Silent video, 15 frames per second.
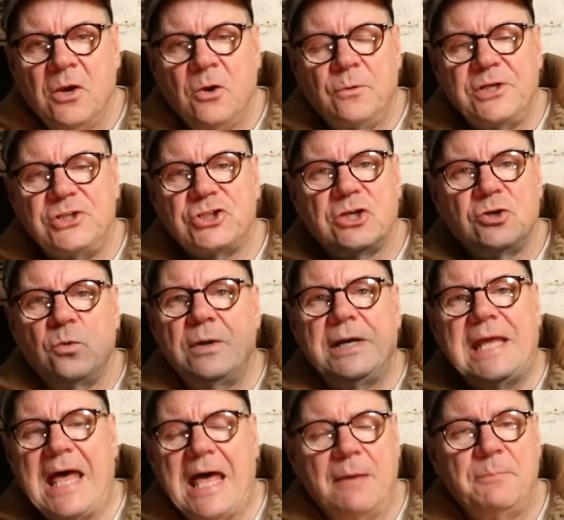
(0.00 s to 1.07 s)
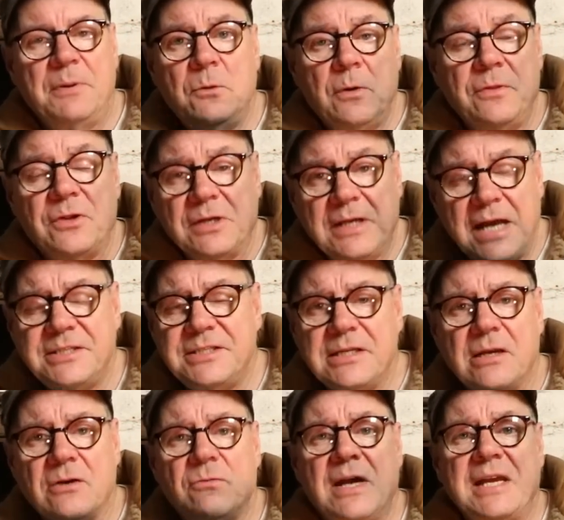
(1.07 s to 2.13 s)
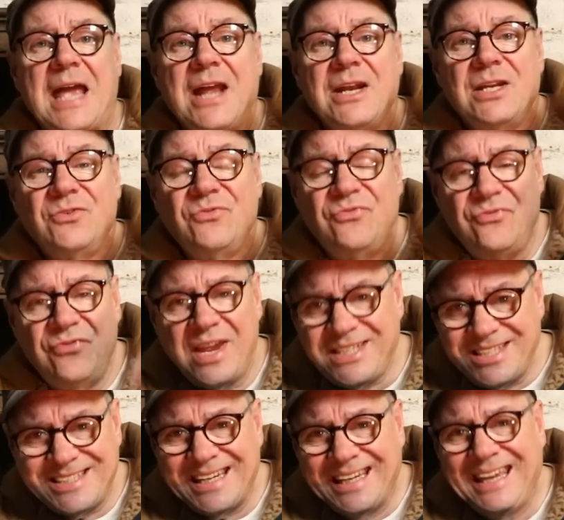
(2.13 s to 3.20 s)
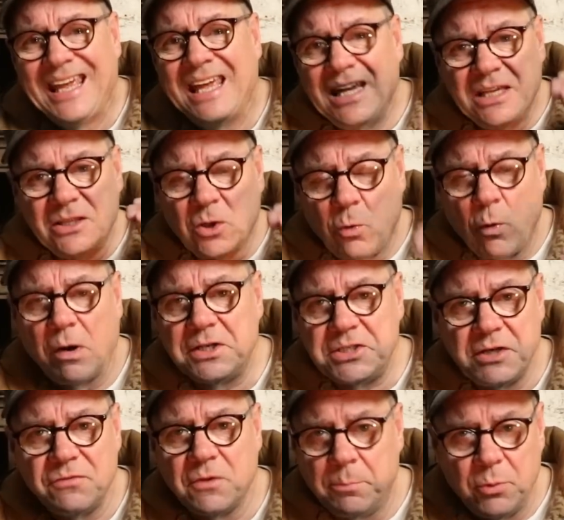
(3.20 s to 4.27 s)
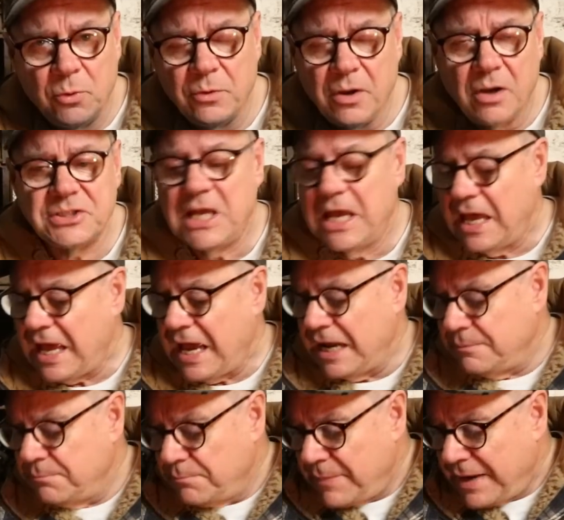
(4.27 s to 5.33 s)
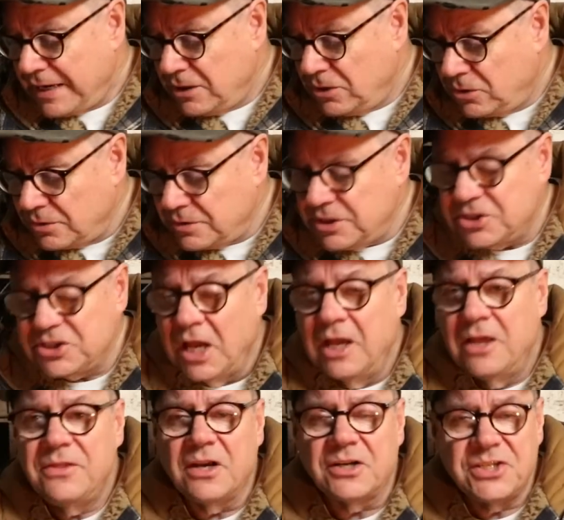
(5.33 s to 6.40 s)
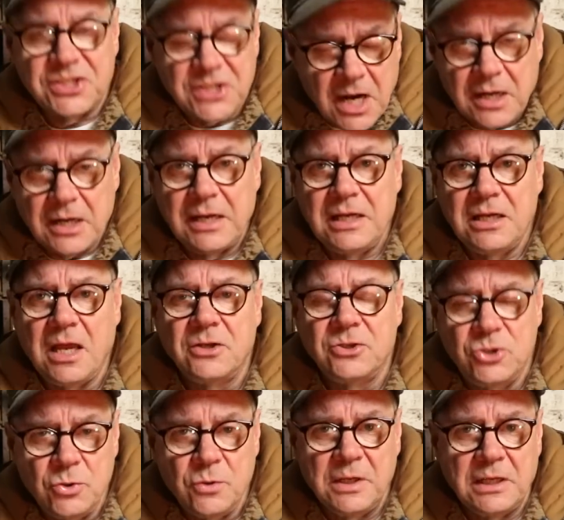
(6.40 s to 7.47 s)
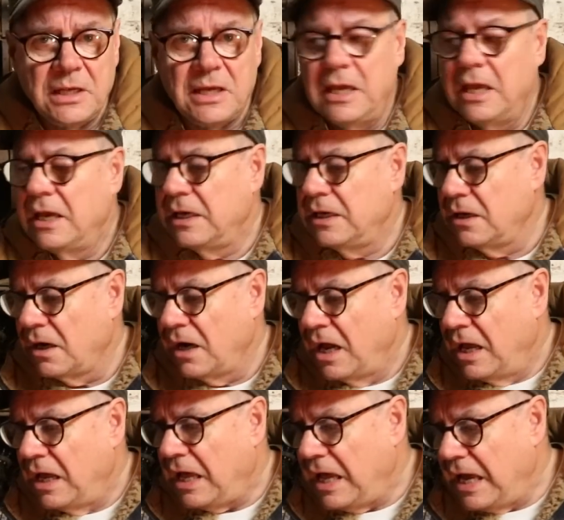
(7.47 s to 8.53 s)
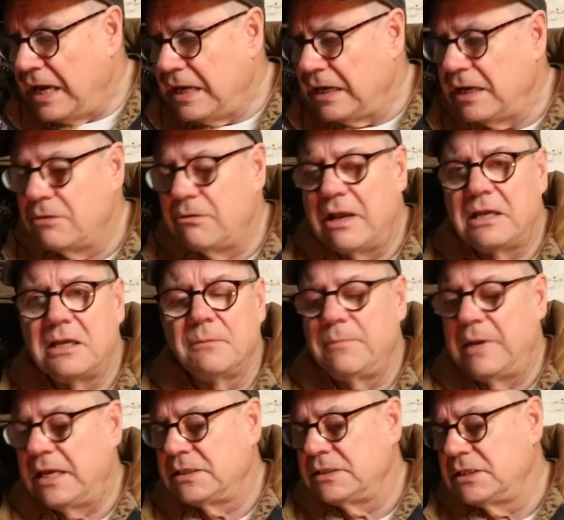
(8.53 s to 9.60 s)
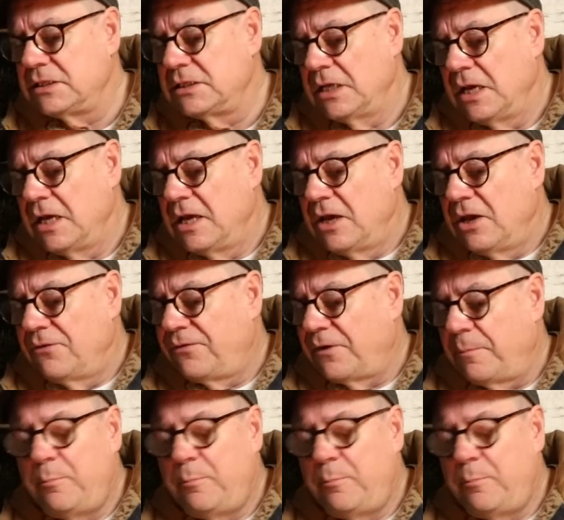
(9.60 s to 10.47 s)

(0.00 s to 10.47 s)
which can only happen when they're getting it right and investing in the quality of the product. And my goodness, they're certainly doing it here. Highly recommended. For